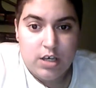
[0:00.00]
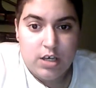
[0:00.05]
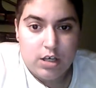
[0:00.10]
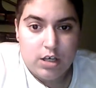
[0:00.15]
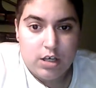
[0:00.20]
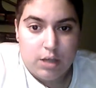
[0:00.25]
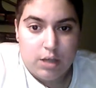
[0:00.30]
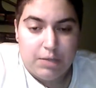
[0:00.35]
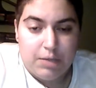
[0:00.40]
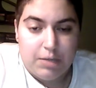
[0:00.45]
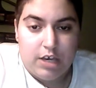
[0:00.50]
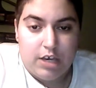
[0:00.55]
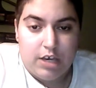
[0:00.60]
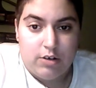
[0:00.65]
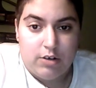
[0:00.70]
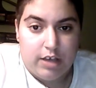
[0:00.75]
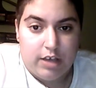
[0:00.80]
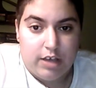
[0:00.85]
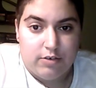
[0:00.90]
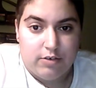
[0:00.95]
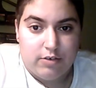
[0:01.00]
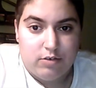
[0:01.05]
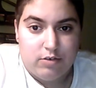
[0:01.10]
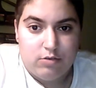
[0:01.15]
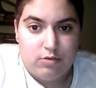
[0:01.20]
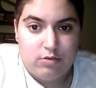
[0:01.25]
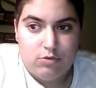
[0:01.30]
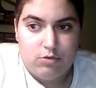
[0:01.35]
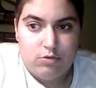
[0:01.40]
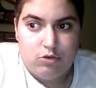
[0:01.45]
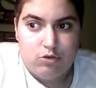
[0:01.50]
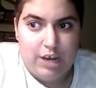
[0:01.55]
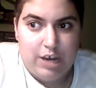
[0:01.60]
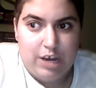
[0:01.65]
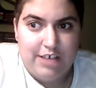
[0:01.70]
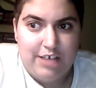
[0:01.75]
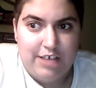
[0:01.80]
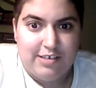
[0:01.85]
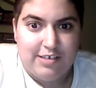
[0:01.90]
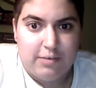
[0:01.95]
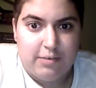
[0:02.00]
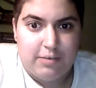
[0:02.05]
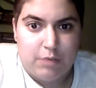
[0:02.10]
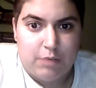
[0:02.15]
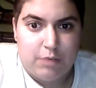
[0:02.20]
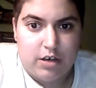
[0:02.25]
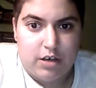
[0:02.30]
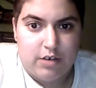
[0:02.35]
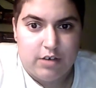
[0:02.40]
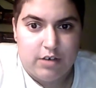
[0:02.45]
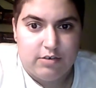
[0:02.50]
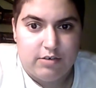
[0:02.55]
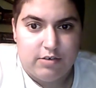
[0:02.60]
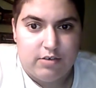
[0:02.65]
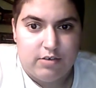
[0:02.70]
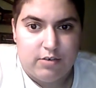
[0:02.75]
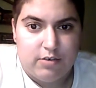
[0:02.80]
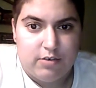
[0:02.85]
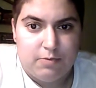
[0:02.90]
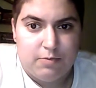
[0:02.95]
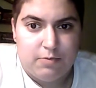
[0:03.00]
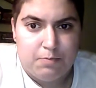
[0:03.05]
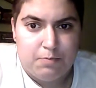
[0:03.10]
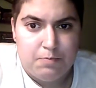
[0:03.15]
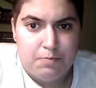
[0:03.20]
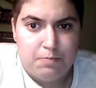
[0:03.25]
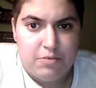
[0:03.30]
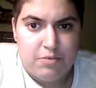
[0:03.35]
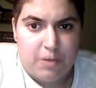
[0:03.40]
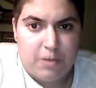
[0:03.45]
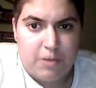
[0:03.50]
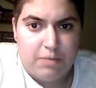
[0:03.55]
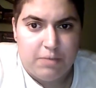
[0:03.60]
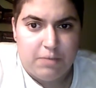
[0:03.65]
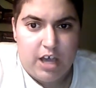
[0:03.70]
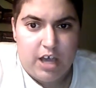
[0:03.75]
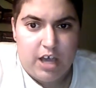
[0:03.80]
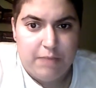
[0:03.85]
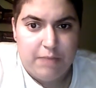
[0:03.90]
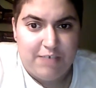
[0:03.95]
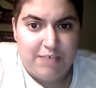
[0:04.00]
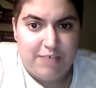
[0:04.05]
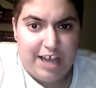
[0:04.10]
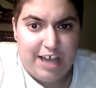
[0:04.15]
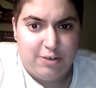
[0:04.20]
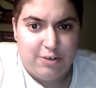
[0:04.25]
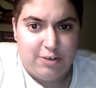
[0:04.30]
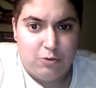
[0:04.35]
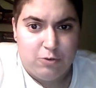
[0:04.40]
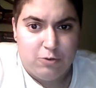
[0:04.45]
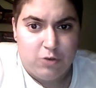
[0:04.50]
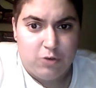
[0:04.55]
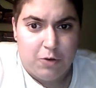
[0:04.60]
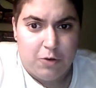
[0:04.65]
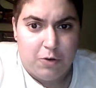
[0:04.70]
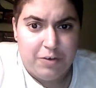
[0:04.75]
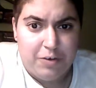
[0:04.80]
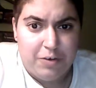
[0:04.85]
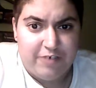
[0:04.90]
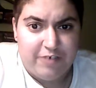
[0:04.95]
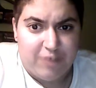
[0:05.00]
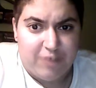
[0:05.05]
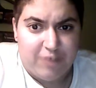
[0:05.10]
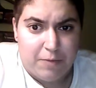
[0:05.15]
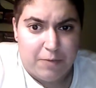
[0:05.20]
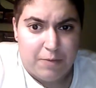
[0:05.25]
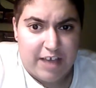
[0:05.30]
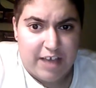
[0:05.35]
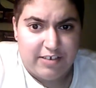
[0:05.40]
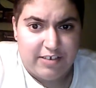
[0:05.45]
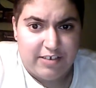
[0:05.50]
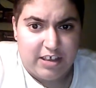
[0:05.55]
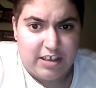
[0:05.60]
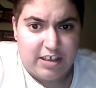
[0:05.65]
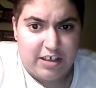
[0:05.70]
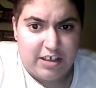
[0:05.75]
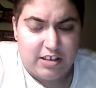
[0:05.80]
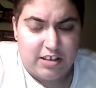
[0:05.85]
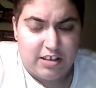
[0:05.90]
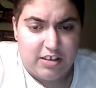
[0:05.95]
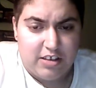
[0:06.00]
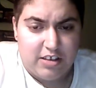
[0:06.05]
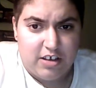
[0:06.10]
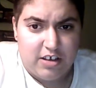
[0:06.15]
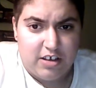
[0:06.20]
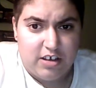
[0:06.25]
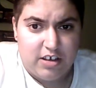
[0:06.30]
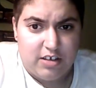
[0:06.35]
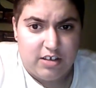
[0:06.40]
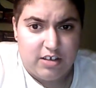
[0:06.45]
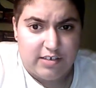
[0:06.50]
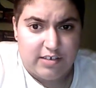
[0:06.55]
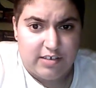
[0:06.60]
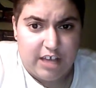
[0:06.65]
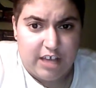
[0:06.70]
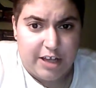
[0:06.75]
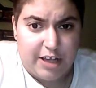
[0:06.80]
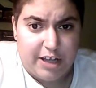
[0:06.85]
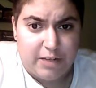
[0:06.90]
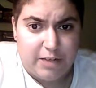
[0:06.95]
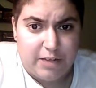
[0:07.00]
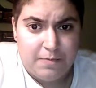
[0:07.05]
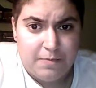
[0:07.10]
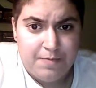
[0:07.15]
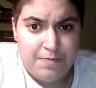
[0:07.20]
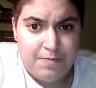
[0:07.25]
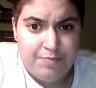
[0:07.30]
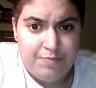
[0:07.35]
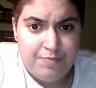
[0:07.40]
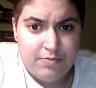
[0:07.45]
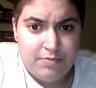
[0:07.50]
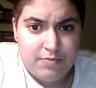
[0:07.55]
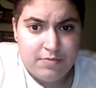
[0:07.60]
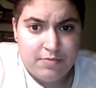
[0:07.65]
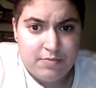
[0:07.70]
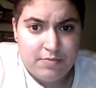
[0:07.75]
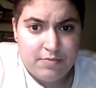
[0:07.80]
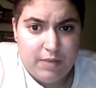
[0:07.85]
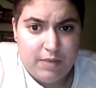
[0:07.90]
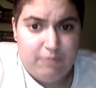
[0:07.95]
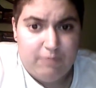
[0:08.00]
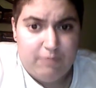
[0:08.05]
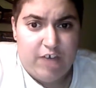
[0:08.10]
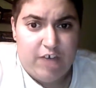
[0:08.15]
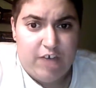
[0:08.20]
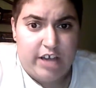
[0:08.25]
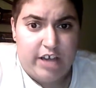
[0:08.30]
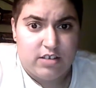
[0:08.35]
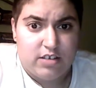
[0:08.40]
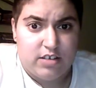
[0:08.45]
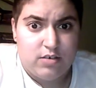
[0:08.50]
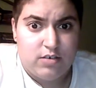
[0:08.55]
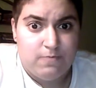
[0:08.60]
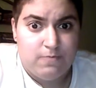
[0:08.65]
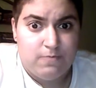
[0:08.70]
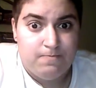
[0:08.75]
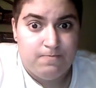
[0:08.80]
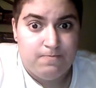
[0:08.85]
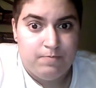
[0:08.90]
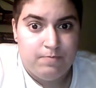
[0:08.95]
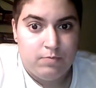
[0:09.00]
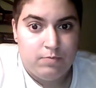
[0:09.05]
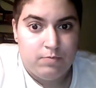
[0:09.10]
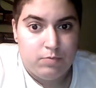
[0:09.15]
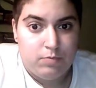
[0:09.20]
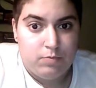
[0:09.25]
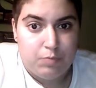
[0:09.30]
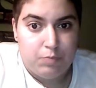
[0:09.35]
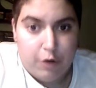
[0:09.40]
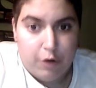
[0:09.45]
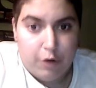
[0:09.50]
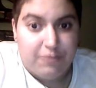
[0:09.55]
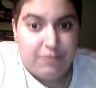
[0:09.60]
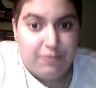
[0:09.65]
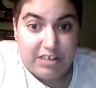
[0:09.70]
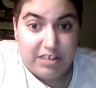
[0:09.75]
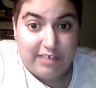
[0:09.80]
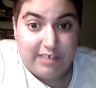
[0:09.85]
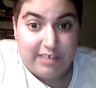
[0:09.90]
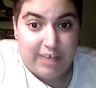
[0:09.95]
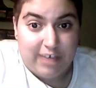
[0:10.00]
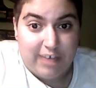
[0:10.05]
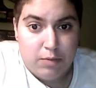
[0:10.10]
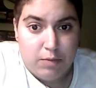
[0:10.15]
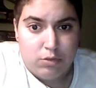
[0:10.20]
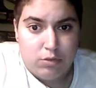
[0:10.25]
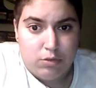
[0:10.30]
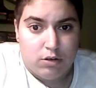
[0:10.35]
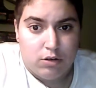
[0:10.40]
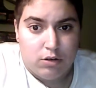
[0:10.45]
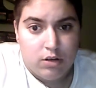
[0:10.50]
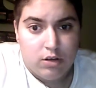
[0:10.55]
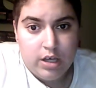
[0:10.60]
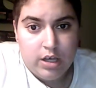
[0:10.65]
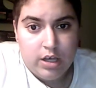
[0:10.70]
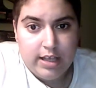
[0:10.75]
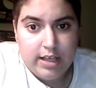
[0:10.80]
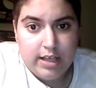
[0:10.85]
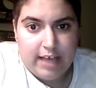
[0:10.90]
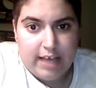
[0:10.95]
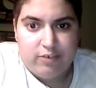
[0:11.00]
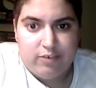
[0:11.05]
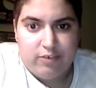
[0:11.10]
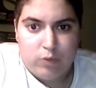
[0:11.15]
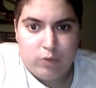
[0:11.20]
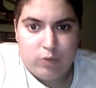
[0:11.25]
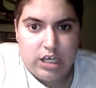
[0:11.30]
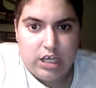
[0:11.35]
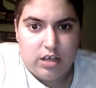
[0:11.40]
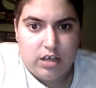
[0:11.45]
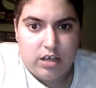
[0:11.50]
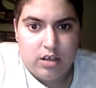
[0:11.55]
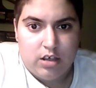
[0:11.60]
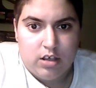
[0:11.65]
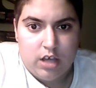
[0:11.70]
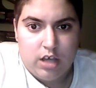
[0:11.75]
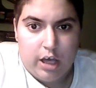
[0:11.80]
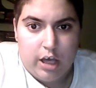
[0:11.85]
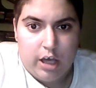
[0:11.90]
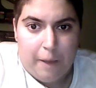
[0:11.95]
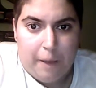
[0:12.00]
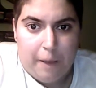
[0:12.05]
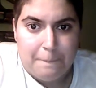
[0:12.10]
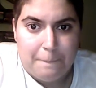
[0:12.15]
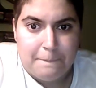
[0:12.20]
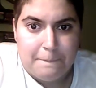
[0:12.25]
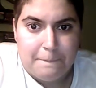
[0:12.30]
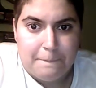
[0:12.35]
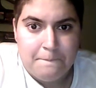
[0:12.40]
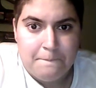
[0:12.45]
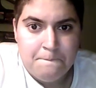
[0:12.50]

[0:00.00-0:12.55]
coming out as trans because sometimes I don't always feel masculine inside. In fact, perfect example, last week, um,